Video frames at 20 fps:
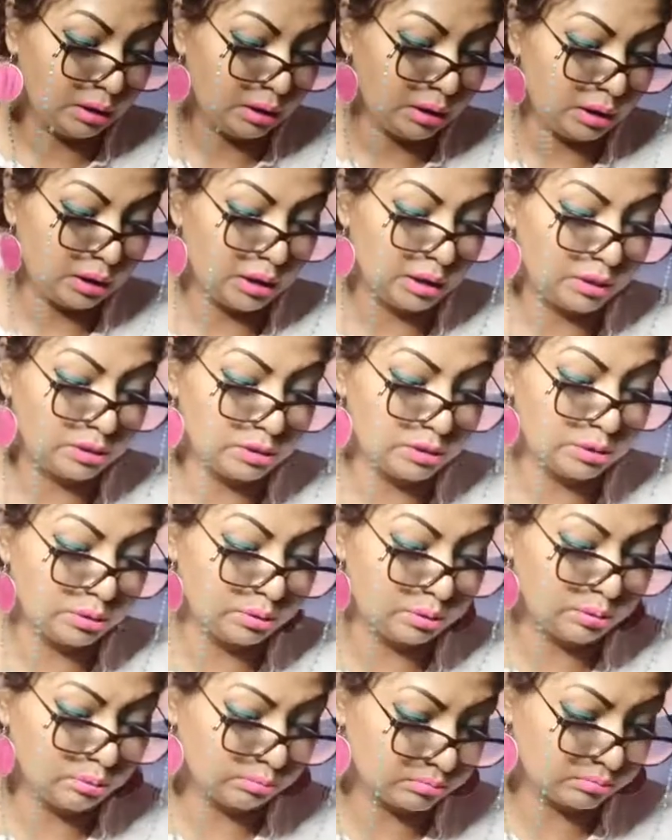
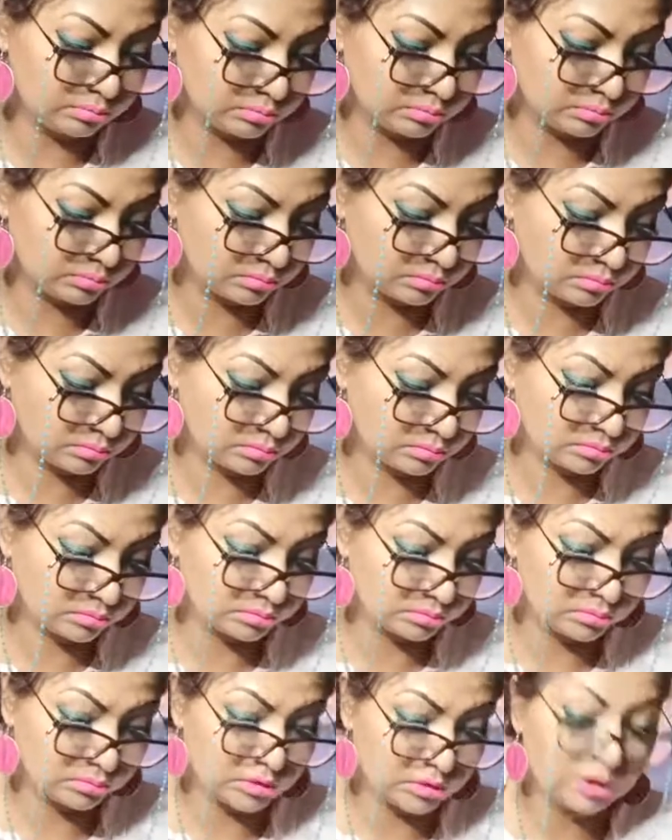into,
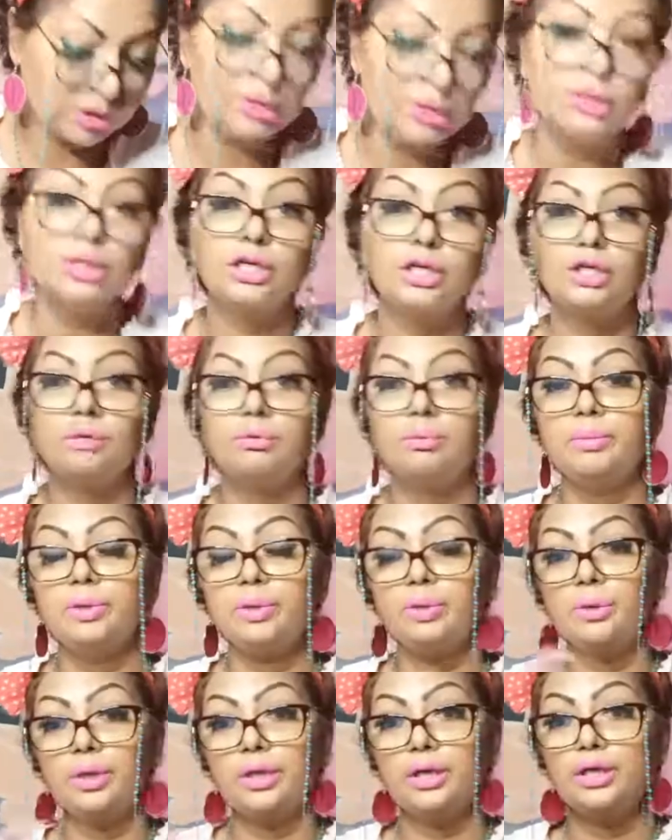it will be
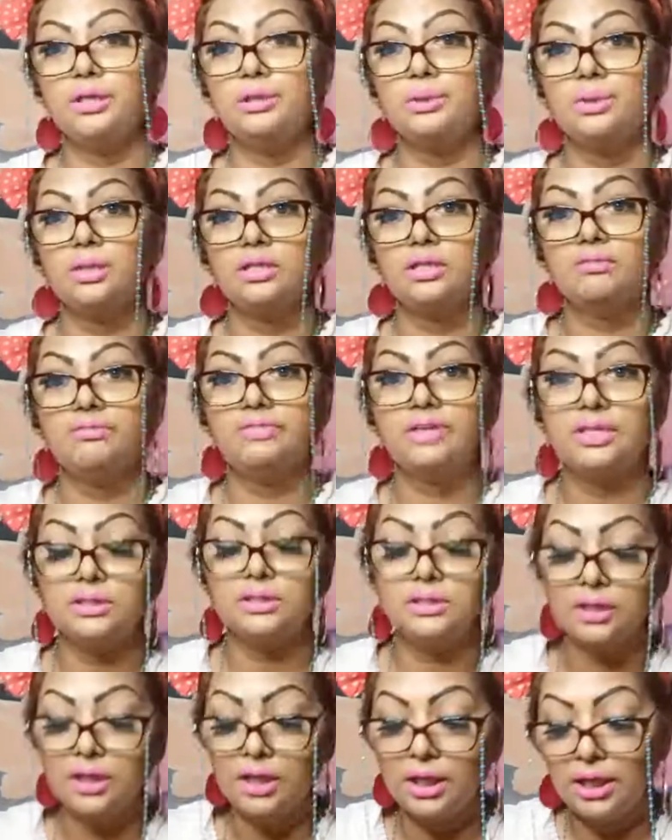going into another
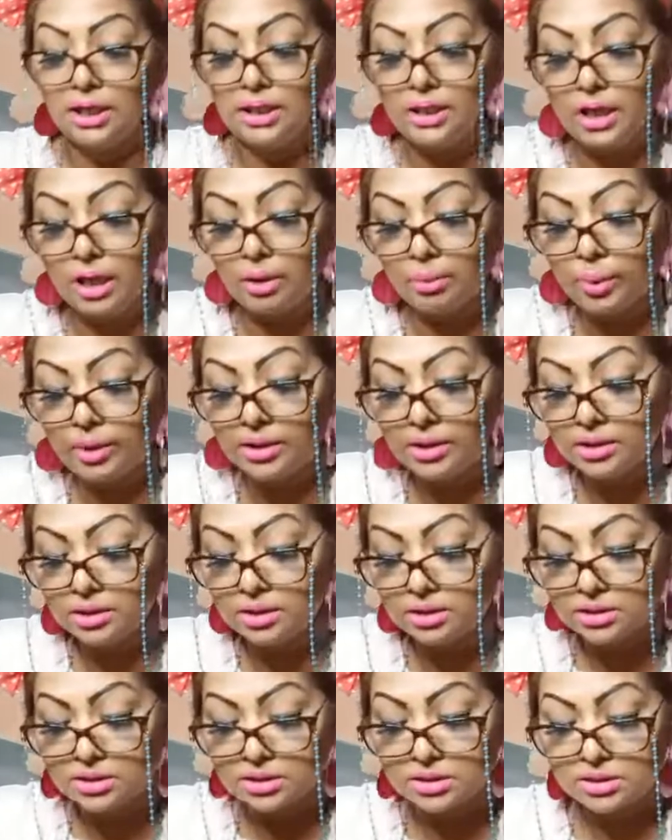phase. Now, whether
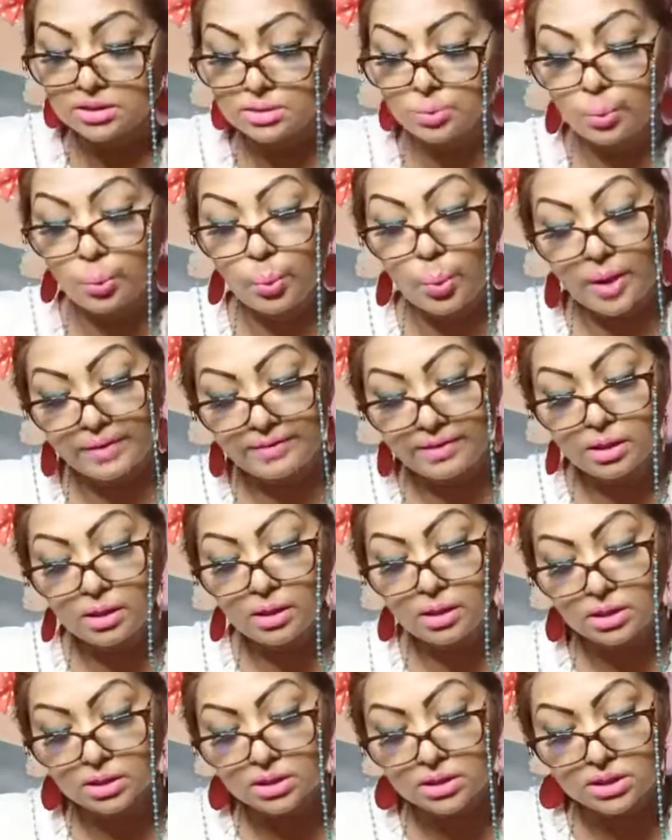this
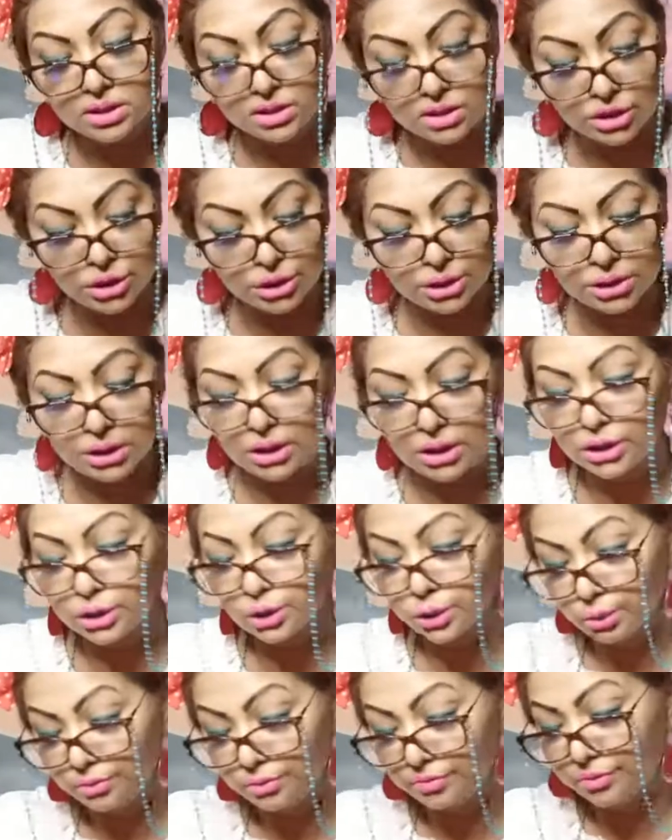decision
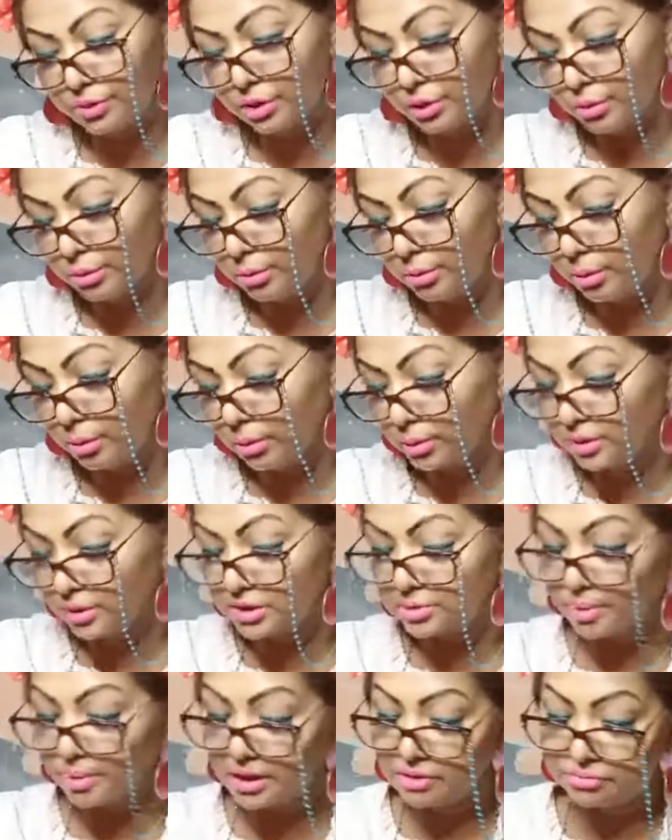is good for you or
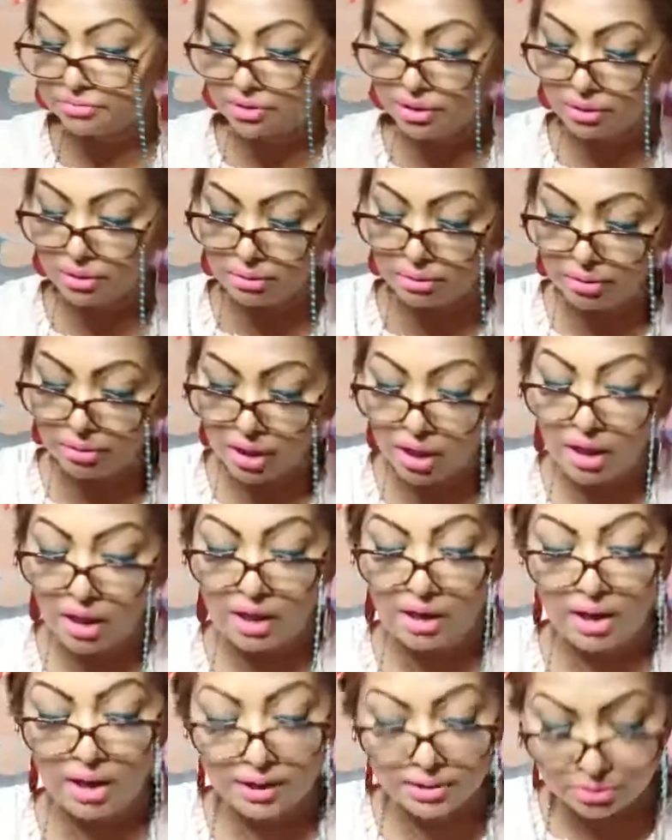is bad for you,
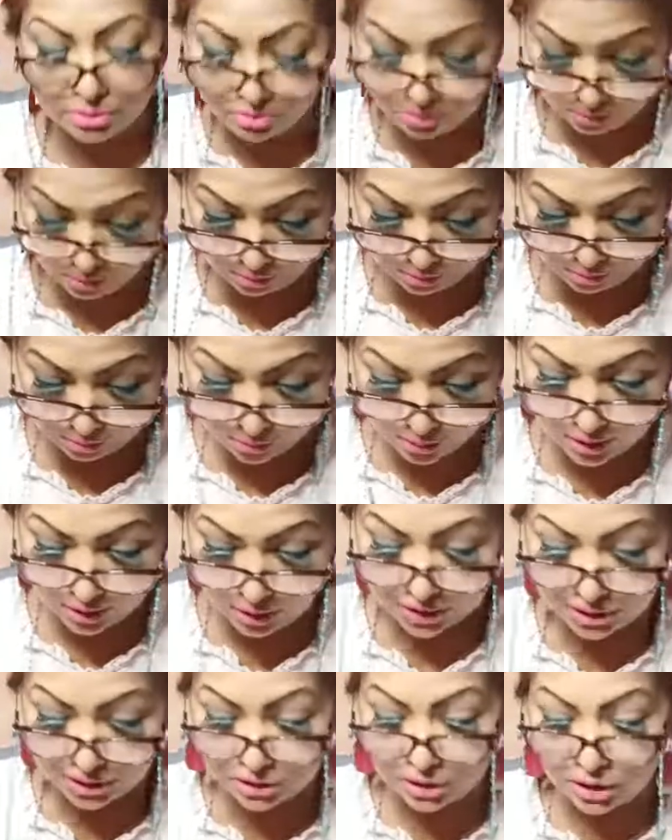I don't know.
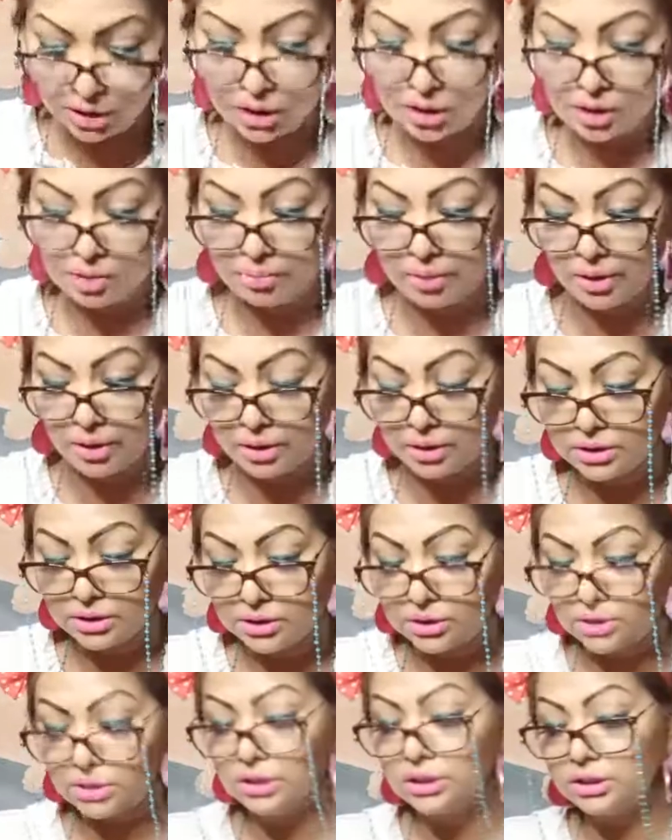Yes,
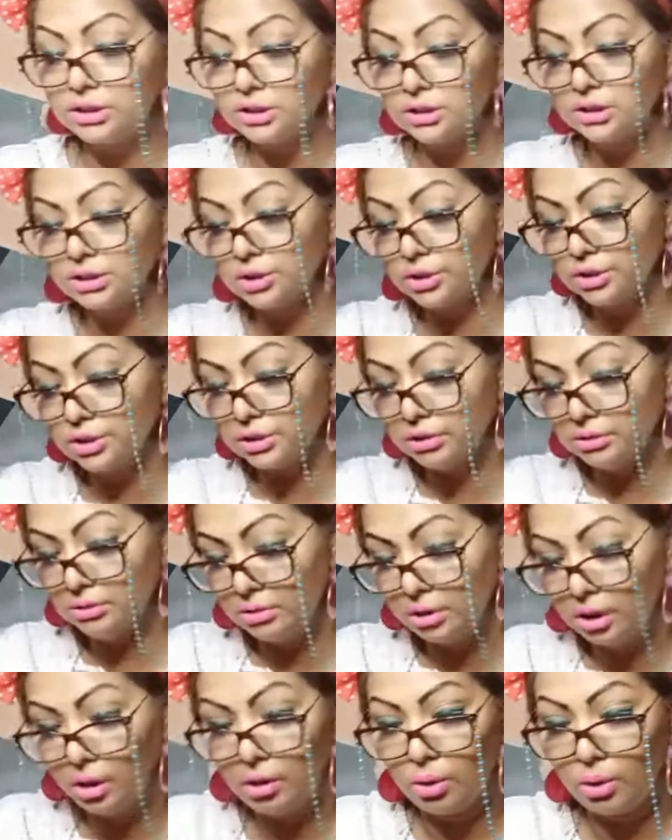because this decision
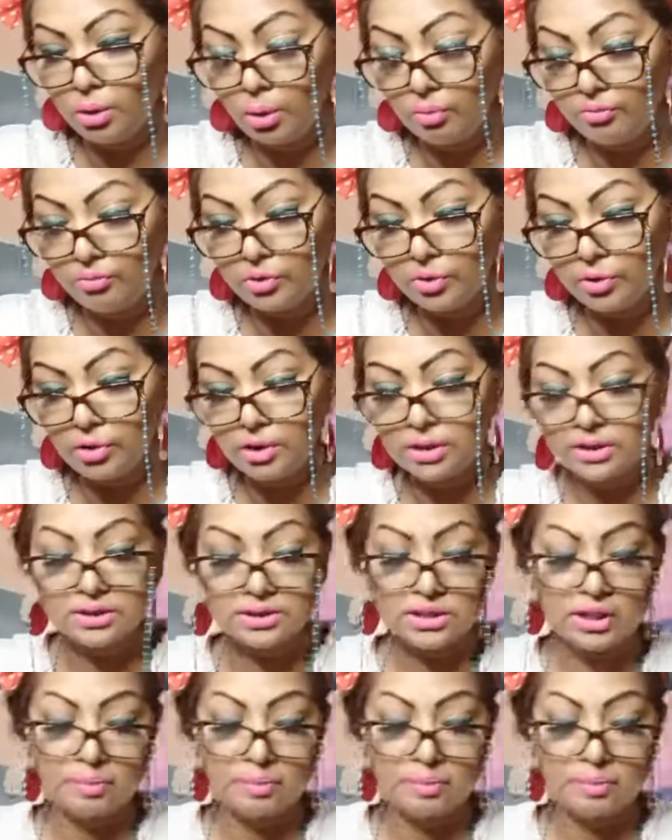overall is